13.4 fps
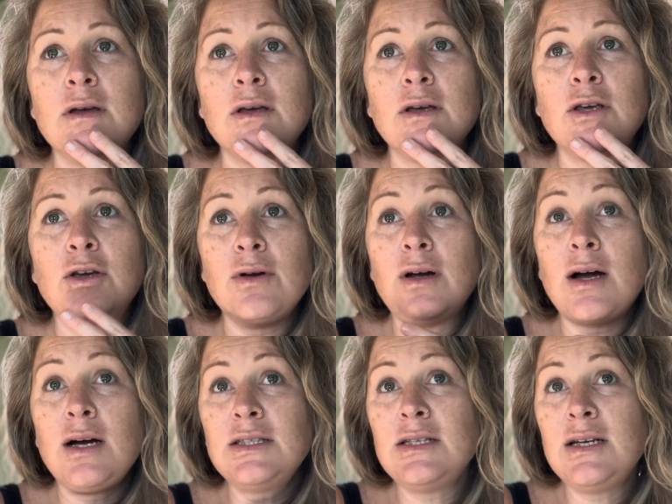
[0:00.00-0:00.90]

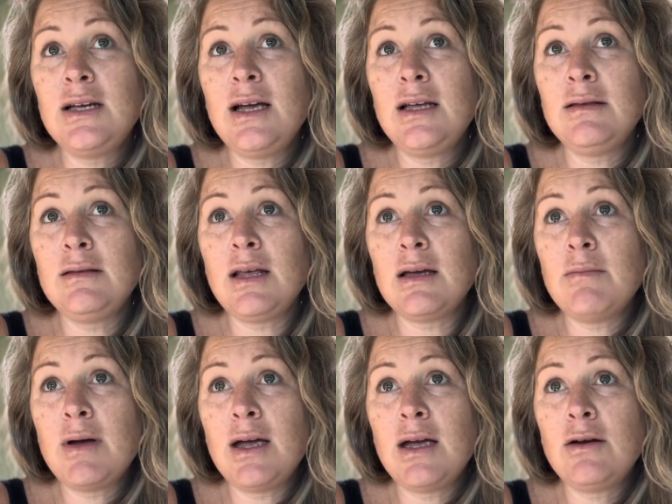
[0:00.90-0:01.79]
curiosity in like
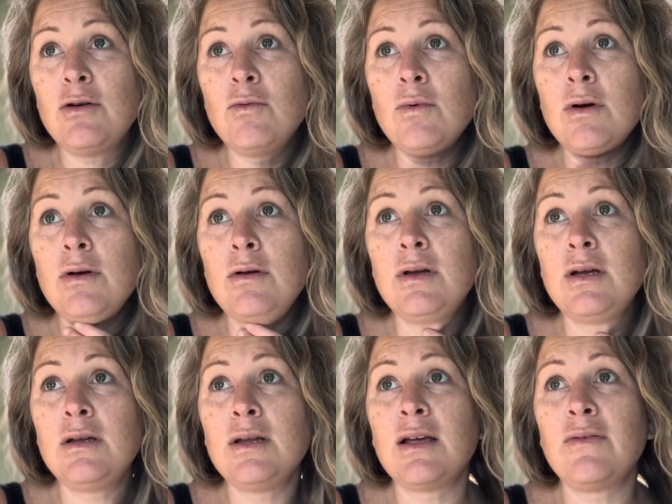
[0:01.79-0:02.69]
my inner world,
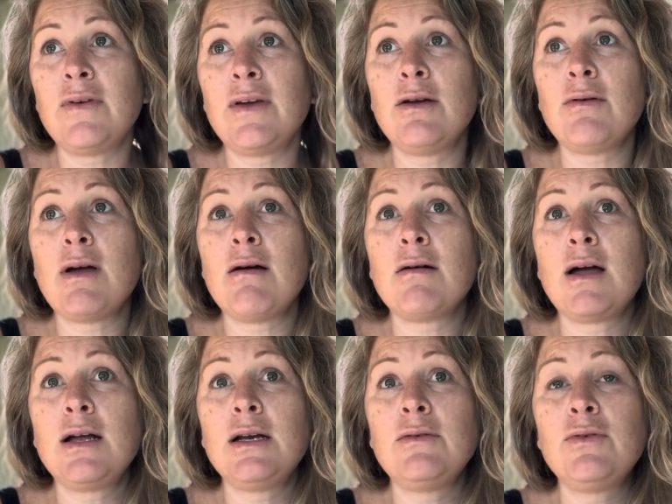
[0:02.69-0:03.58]
and like figure out
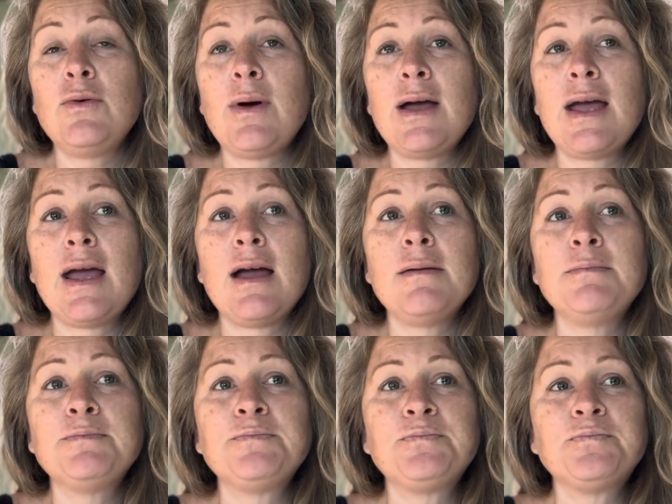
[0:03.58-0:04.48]
kind of who I am.